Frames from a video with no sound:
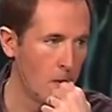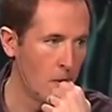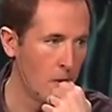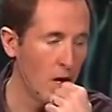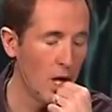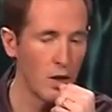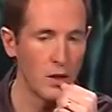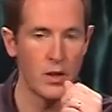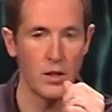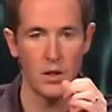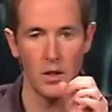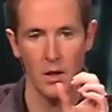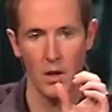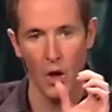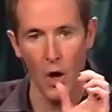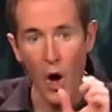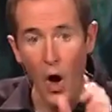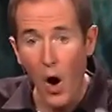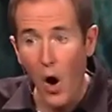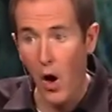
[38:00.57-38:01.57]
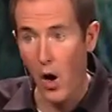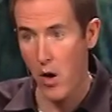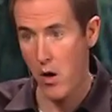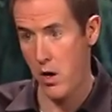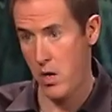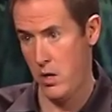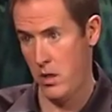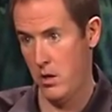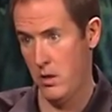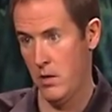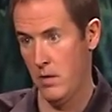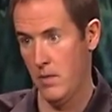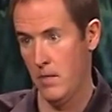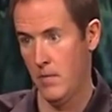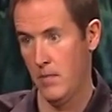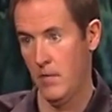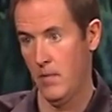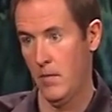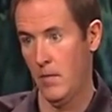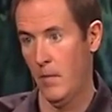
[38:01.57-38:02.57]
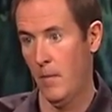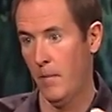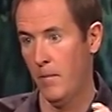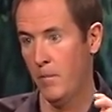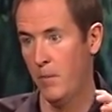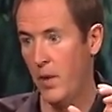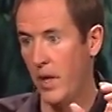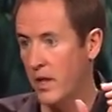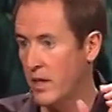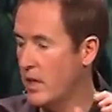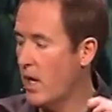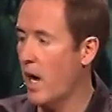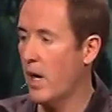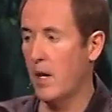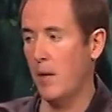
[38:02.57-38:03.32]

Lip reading: Now, it's hard, but it's not